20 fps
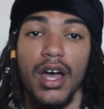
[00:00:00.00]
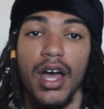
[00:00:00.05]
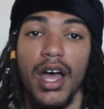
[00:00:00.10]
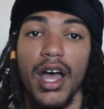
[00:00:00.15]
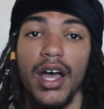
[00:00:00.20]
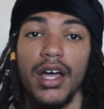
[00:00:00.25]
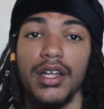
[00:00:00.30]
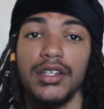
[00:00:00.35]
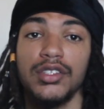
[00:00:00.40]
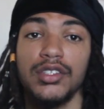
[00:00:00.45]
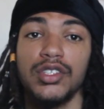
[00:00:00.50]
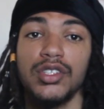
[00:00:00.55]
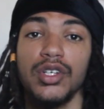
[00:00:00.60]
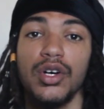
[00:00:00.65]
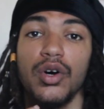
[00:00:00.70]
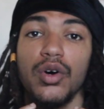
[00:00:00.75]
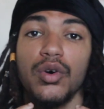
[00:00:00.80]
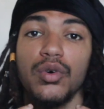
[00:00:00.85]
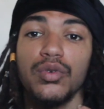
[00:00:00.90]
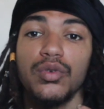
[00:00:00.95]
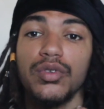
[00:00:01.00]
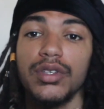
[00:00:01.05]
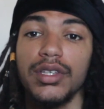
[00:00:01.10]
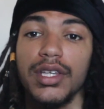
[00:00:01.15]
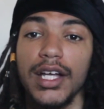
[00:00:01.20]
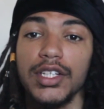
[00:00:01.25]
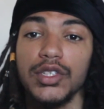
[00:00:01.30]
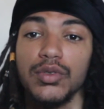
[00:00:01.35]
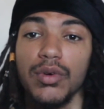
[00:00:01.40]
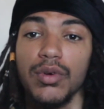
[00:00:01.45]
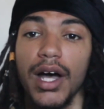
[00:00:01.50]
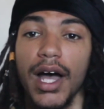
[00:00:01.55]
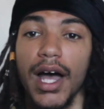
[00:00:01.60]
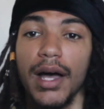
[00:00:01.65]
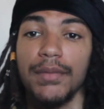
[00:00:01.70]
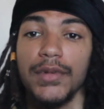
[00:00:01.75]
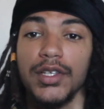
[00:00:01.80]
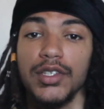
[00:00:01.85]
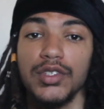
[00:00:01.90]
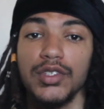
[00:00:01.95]
And so that's what
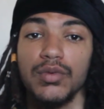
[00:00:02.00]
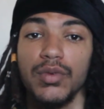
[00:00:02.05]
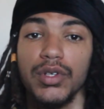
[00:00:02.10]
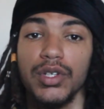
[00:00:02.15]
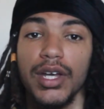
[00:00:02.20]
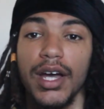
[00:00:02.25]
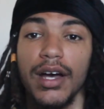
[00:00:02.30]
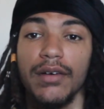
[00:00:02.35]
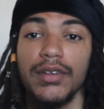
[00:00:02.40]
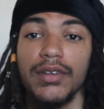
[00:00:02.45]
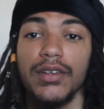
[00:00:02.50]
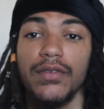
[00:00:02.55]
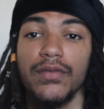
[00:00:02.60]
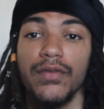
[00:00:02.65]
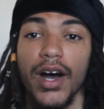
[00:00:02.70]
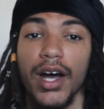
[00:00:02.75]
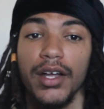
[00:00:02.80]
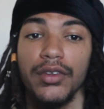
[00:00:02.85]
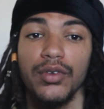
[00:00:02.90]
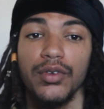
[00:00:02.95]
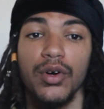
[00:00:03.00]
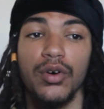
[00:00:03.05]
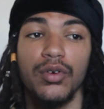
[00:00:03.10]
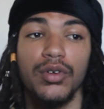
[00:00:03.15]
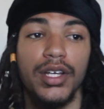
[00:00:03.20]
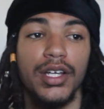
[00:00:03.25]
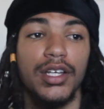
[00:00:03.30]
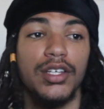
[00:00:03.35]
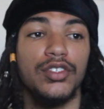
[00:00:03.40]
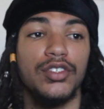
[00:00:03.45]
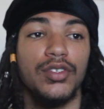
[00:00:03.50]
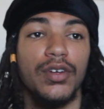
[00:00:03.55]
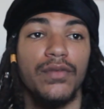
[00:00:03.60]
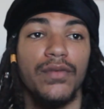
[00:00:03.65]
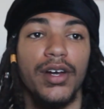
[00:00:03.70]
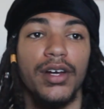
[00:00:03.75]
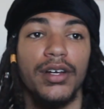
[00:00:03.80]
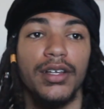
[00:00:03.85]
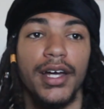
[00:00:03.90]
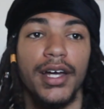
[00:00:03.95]
happens when you have a defined throat, is you're
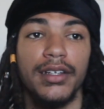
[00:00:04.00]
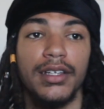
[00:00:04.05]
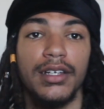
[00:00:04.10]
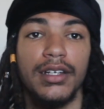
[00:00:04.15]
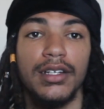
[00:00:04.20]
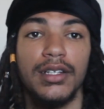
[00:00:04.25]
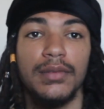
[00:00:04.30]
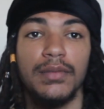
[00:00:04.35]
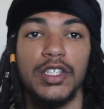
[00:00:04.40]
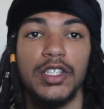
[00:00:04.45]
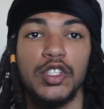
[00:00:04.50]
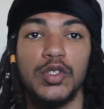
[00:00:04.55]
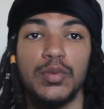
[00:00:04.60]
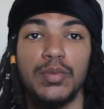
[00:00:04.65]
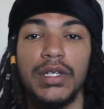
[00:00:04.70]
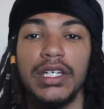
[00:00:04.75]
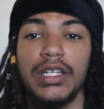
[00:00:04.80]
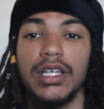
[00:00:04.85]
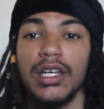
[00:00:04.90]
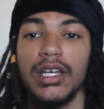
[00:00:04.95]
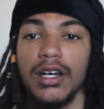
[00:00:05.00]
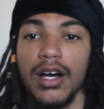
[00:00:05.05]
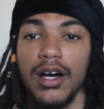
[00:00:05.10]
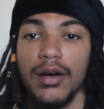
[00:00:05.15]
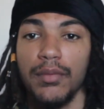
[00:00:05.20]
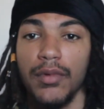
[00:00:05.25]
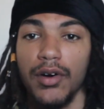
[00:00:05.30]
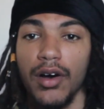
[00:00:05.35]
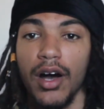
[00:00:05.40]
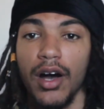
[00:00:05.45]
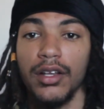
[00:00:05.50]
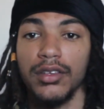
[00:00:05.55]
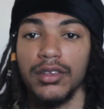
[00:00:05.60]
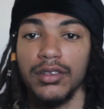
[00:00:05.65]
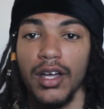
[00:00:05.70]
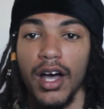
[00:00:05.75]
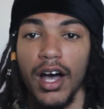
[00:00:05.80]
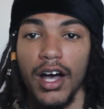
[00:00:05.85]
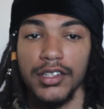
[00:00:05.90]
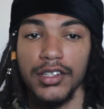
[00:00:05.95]
very likely going to be speaking up on
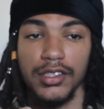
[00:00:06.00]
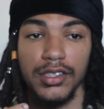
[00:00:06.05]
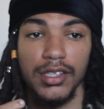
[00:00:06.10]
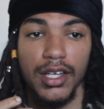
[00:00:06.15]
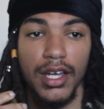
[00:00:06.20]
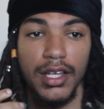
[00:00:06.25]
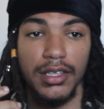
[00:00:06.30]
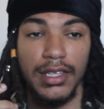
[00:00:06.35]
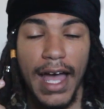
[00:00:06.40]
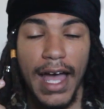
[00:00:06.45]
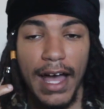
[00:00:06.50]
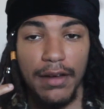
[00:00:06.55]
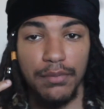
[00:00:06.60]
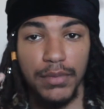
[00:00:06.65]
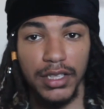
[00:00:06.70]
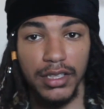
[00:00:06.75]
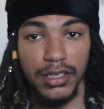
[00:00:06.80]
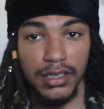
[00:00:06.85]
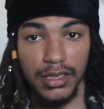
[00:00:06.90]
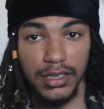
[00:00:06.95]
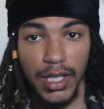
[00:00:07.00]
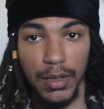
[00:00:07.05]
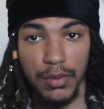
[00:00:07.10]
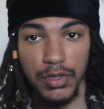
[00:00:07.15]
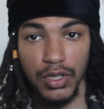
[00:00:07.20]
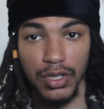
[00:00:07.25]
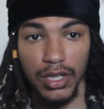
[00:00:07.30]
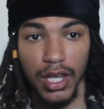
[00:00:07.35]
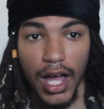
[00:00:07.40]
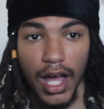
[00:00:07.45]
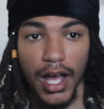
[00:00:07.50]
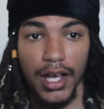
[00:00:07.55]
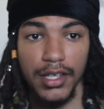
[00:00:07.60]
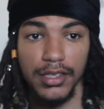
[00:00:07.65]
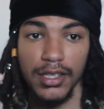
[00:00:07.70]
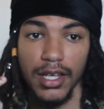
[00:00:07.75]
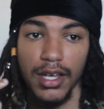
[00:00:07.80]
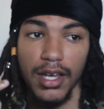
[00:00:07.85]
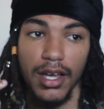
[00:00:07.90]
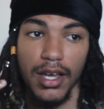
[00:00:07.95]
thoughts that have been
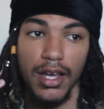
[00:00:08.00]
conceptualized,